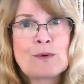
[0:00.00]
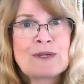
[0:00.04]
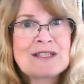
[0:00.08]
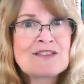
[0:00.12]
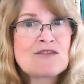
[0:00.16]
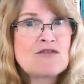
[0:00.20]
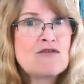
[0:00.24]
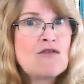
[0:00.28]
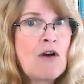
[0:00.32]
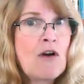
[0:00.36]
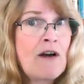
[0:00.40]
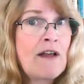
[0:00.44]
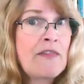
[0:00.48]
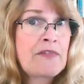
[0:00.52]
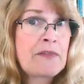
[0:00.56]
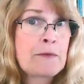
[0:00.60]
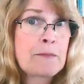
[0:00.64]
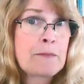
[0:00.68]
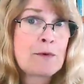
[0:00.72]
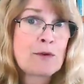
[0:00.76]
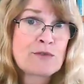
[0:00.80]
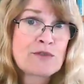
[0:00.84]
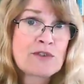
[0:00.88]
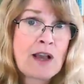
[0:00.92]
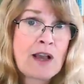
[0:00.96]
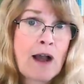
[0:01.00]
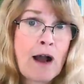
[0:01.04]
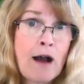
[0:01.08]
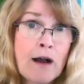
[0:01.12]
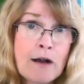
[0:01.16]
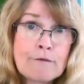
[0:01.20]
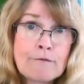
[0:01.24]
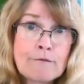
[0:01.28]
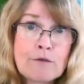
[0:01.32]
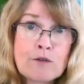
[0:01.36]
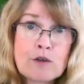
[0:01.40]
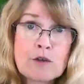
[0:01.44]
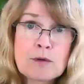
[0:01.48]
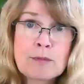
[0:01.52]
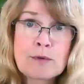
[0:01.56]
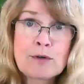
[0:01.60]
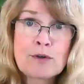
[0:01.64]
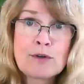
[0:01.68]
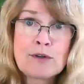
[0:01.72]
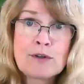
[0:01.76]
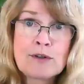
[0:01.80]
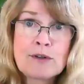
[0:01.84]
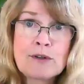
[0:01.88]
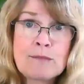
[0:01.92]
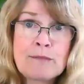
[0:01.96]
it's not the most
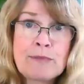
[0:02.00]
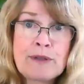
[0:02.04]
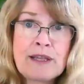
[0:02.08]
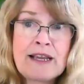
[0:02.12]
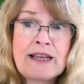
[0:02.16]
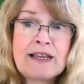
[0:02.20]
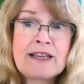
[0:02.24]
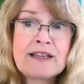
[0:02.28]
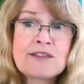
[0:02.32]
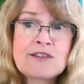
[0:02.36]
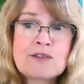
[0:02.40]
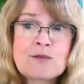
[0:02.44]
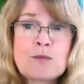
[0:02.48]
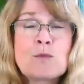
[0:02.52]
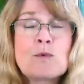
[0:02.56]
comfortable place,